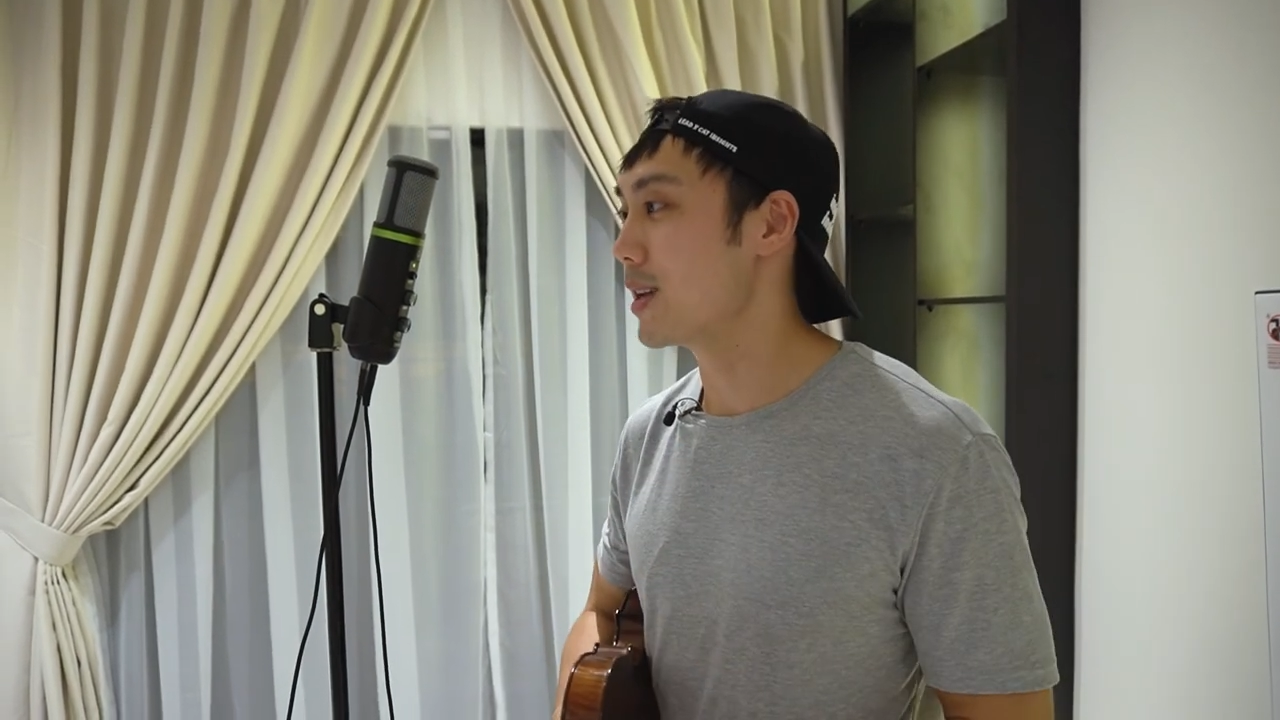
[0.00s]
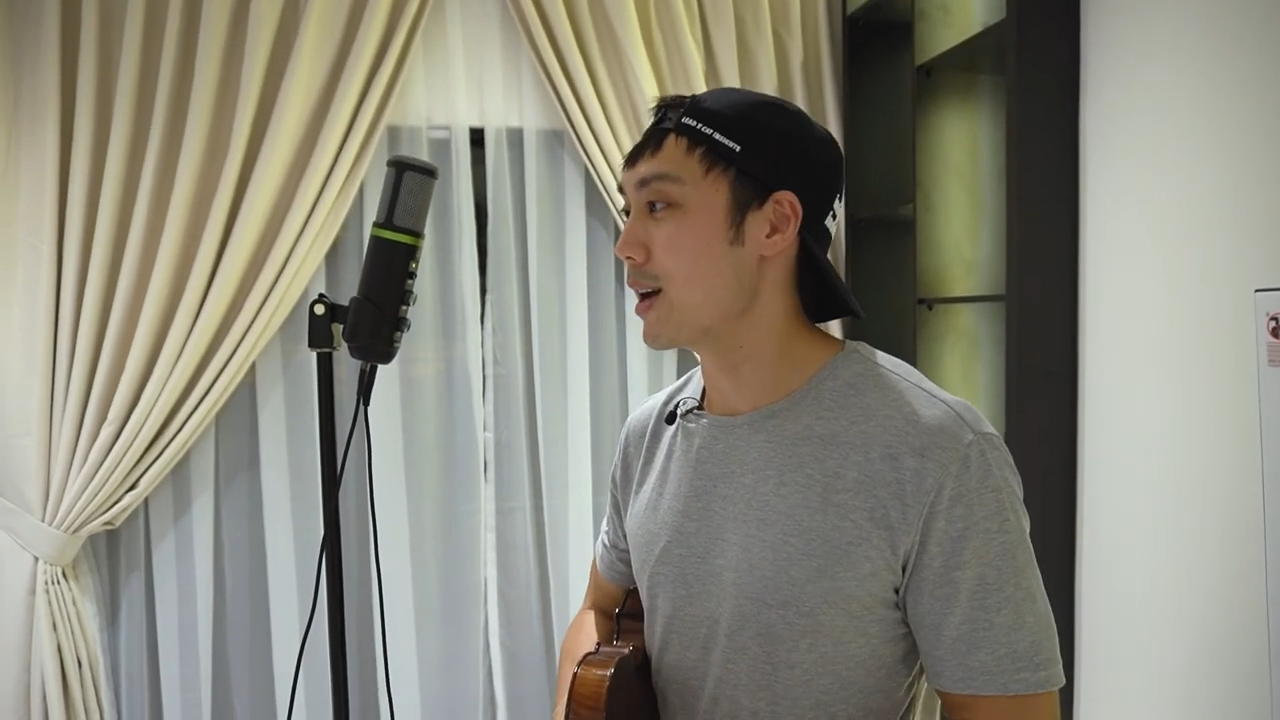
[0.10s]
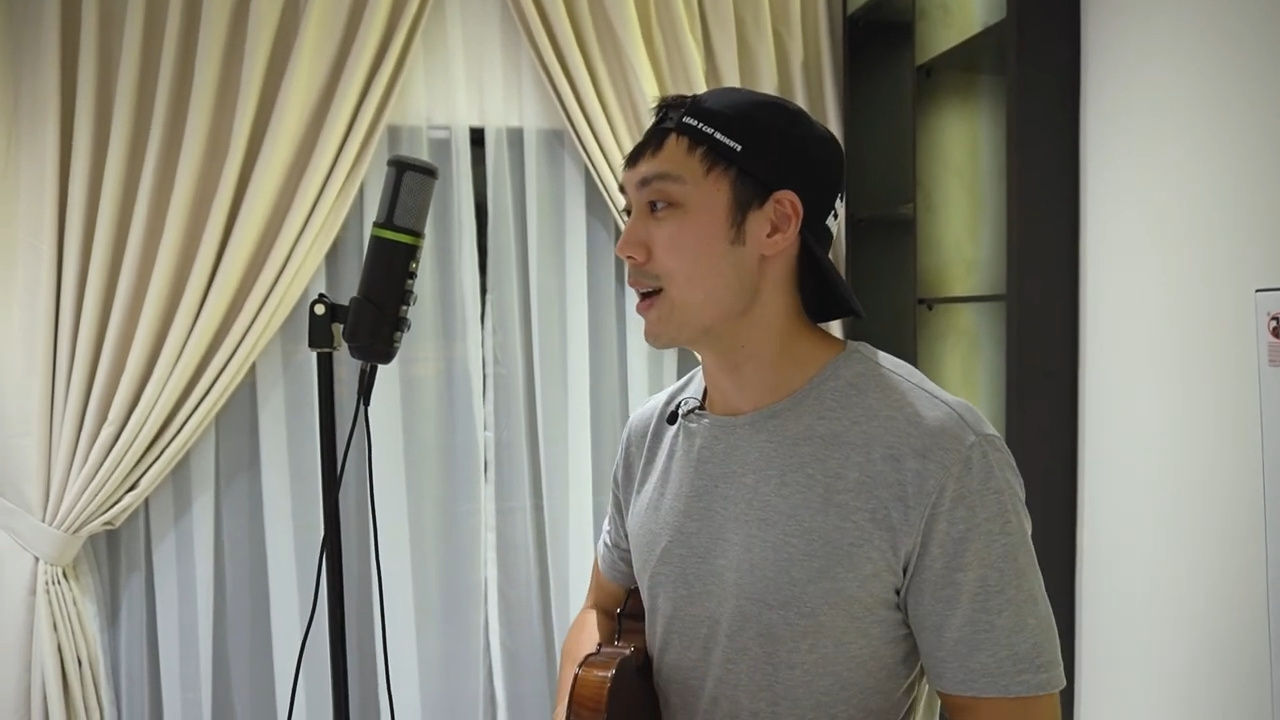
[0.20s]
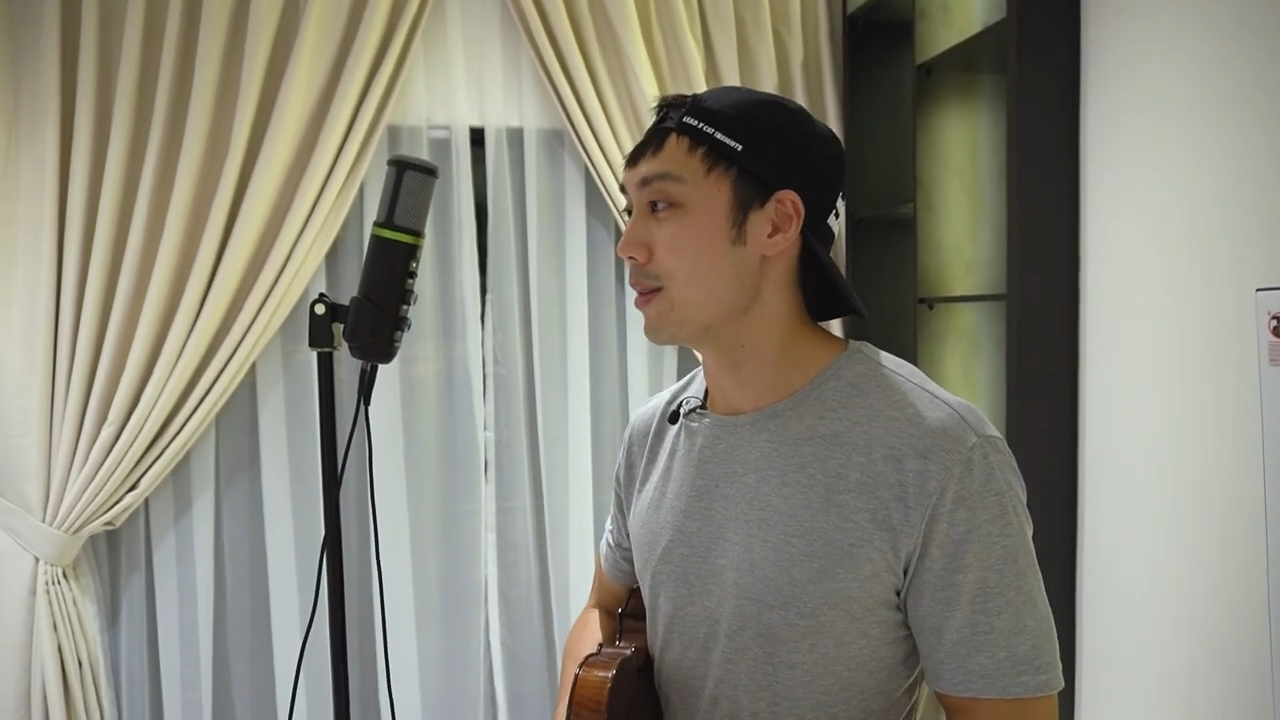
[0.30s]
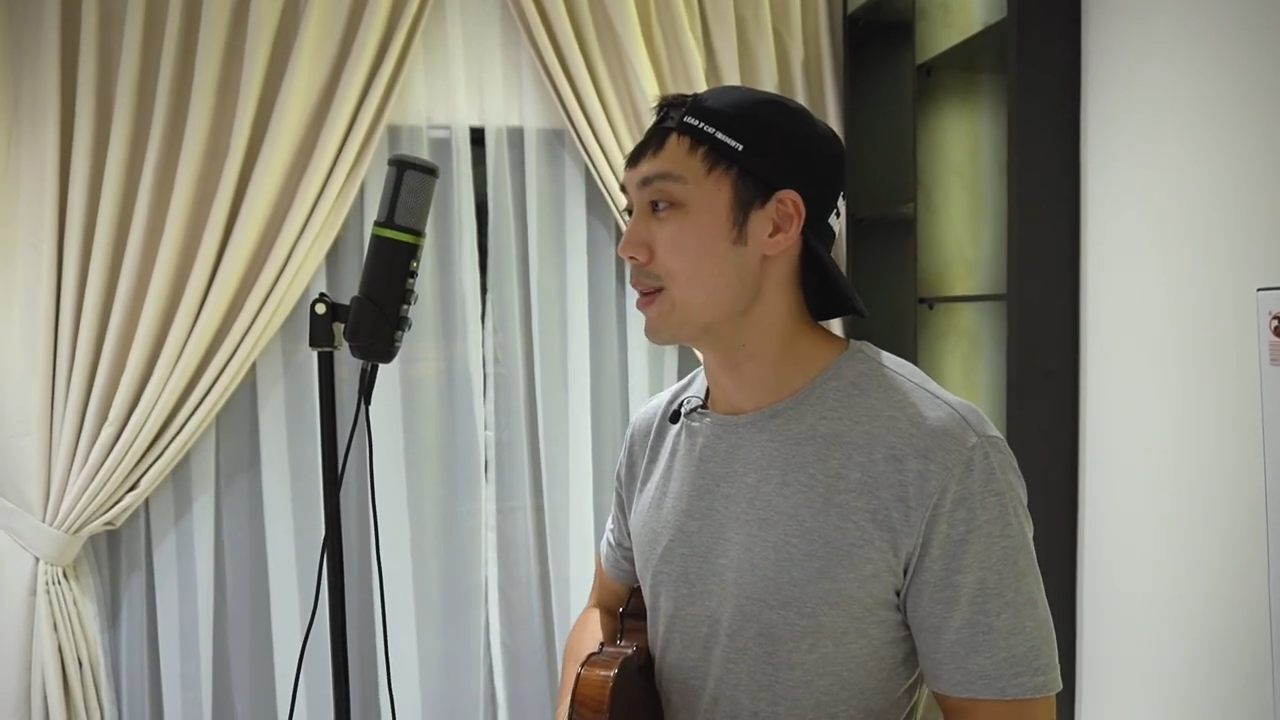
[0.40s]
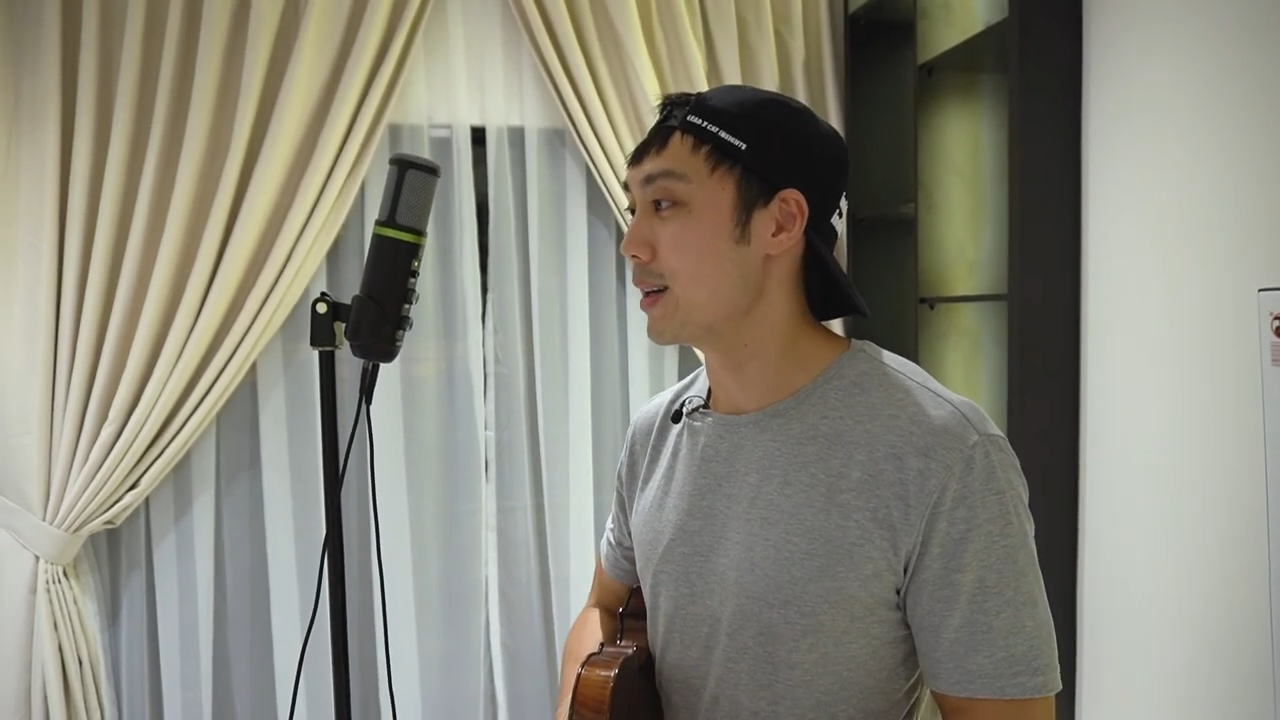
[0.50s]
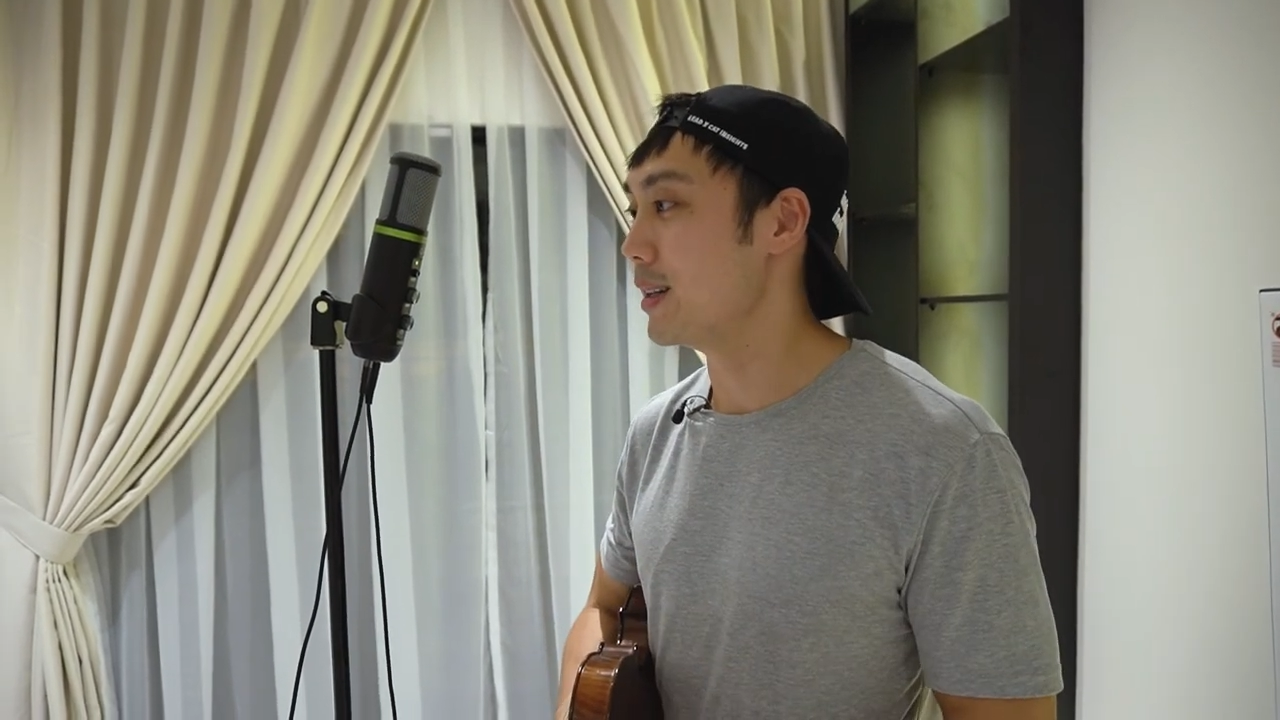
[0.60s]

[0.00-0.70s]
and I